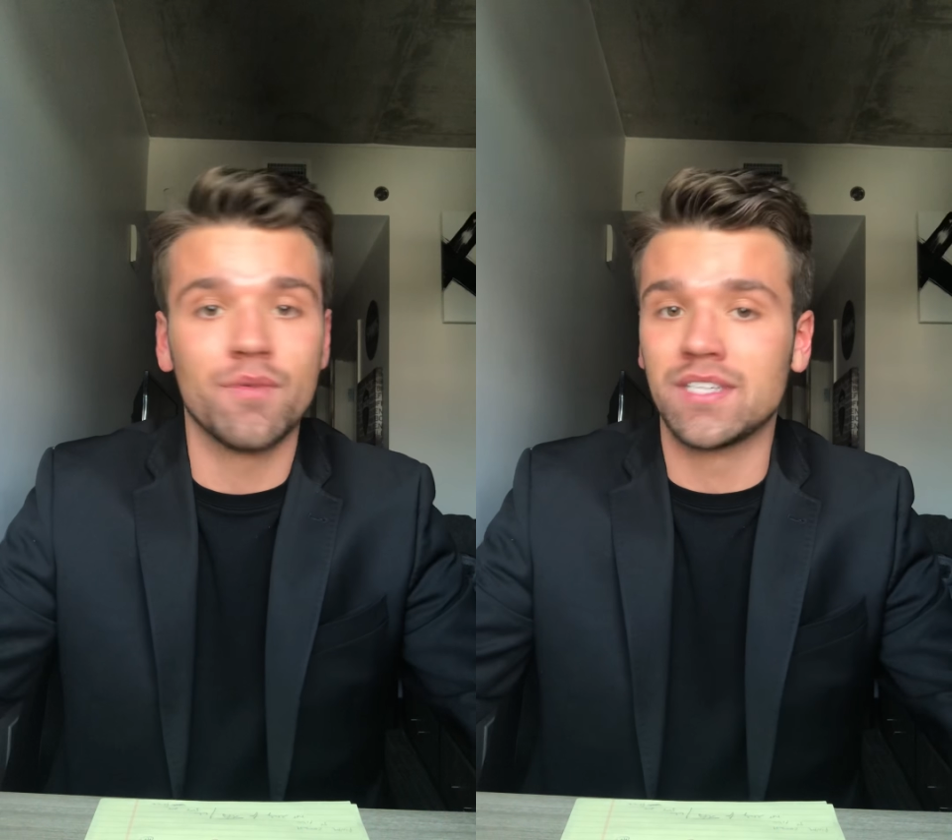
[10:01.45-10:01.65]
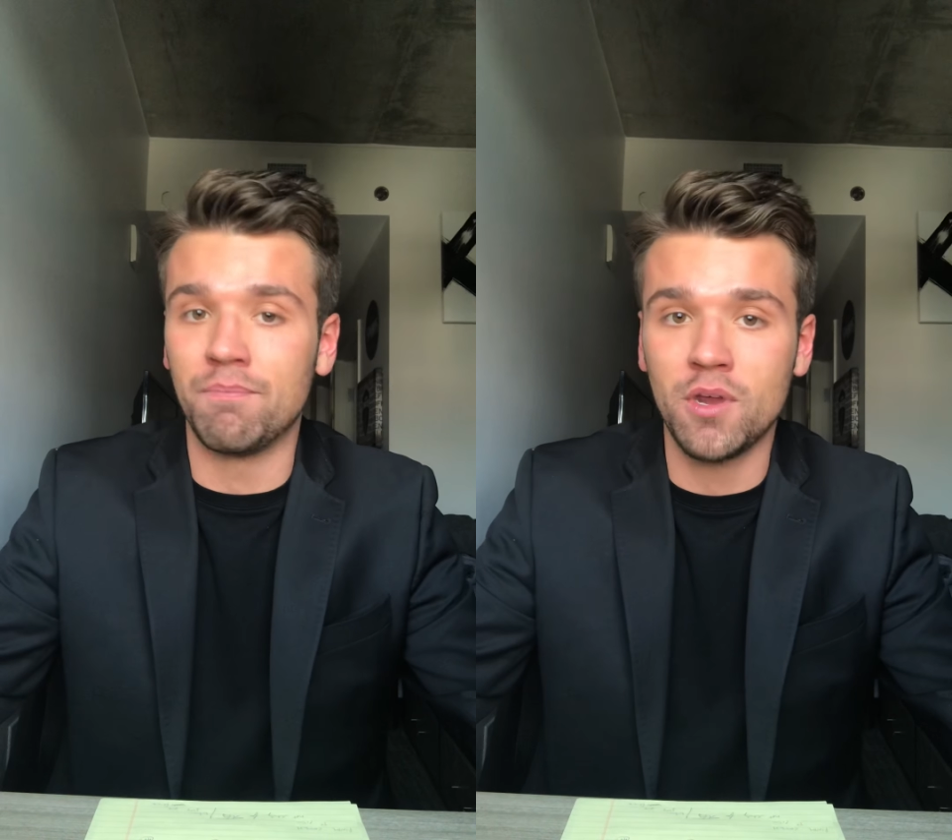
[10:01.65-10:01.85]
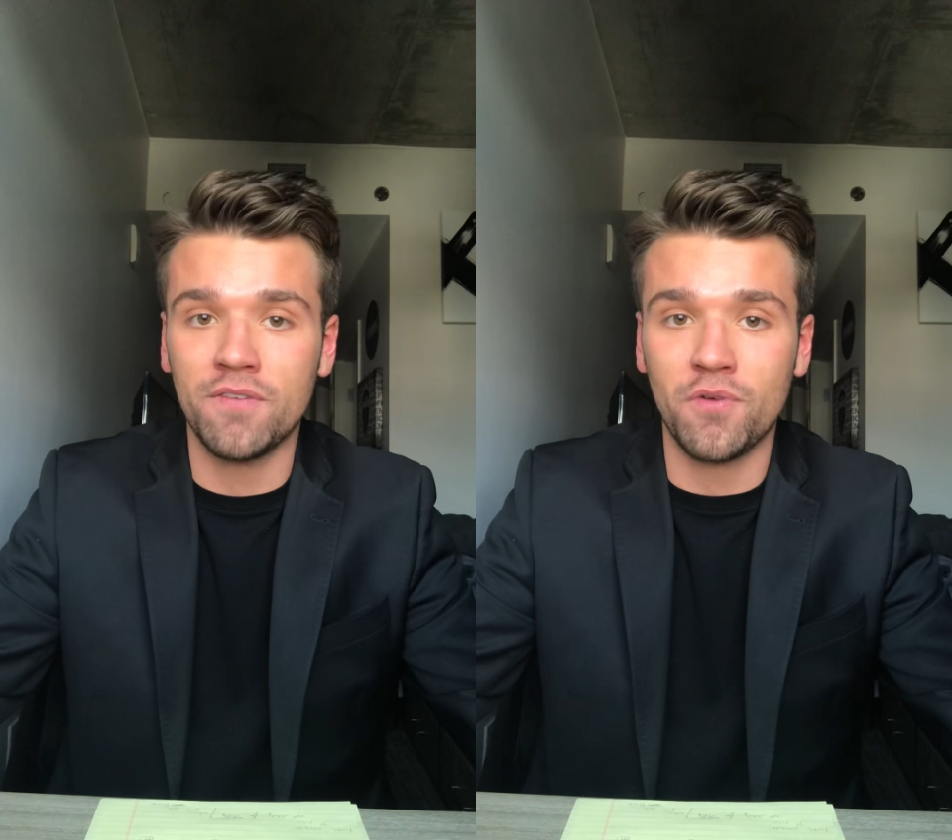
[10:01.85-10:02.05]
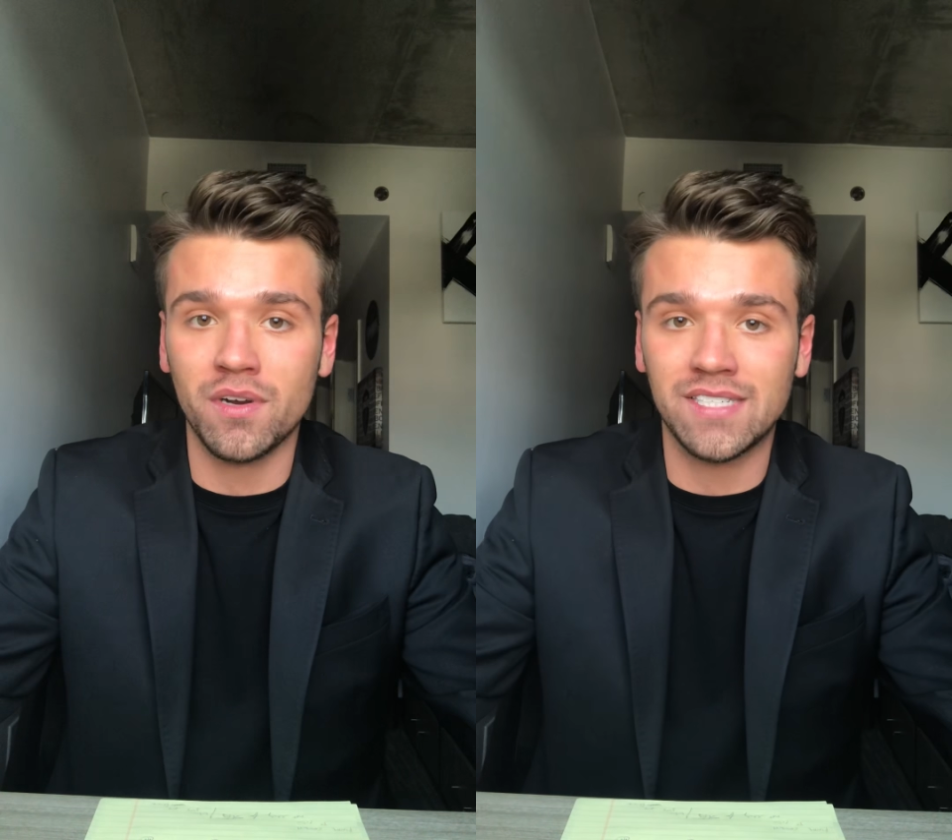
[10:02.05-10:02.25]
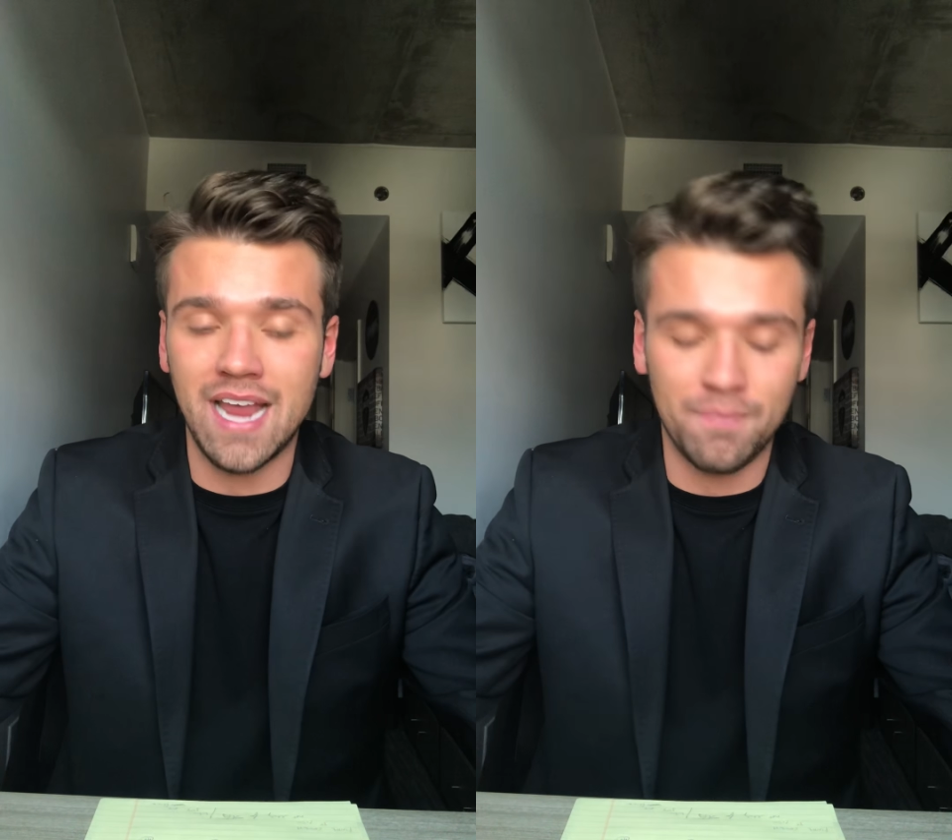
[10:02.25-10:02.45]
It was a beautiful
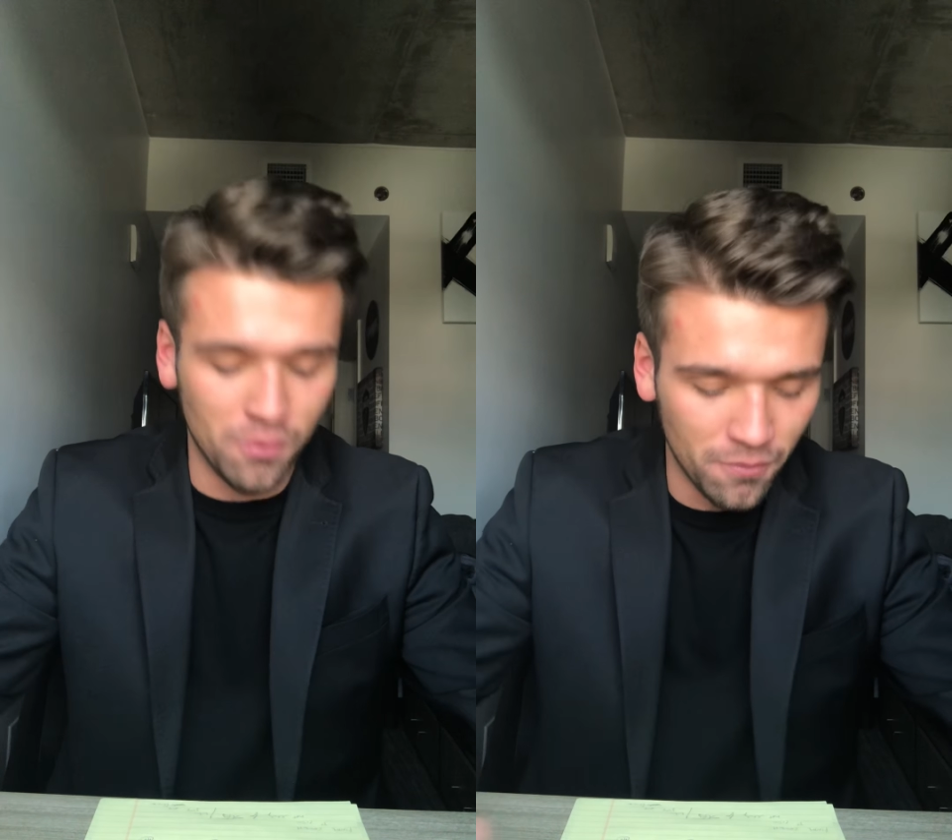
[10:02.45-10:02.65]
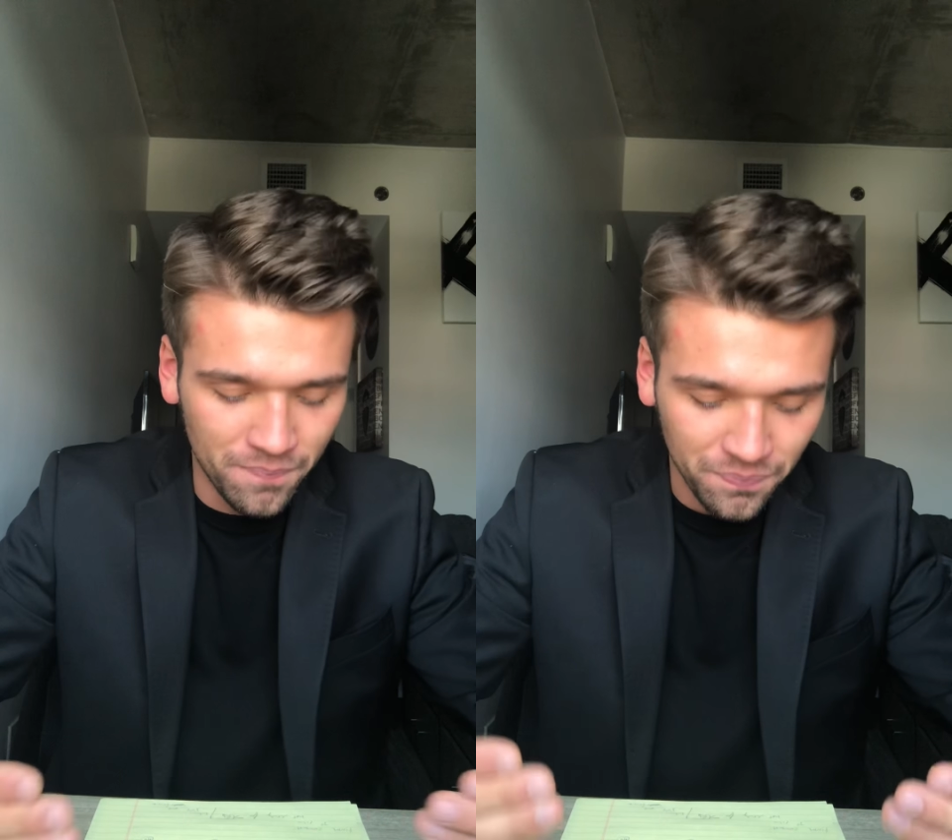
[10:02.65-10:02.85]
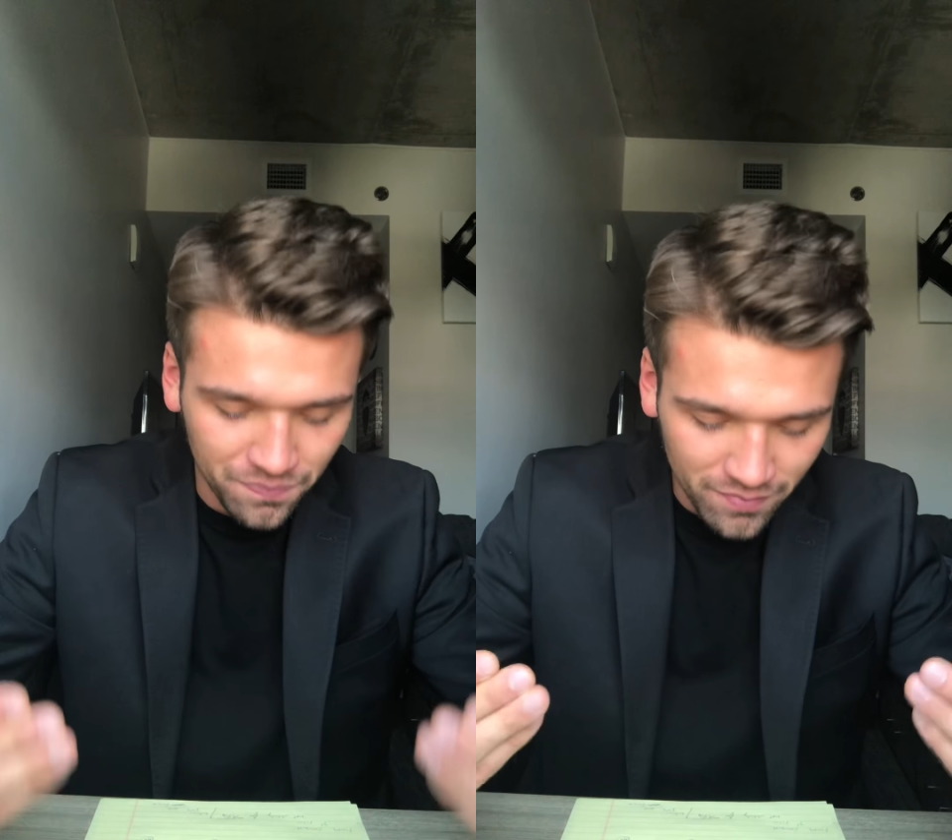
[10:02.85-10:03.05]
example